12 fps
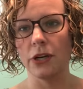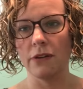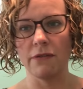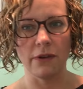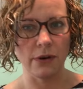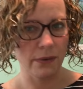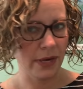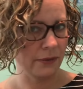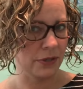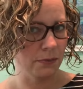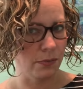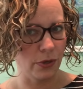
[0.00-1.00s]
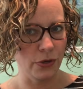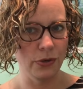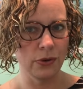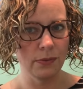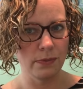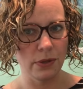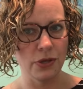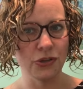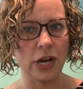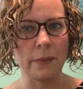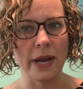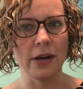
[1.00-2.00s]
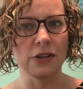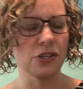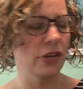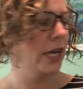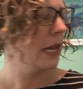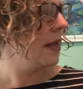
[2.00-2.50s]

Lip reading: good for when I was blow drying my hair straight.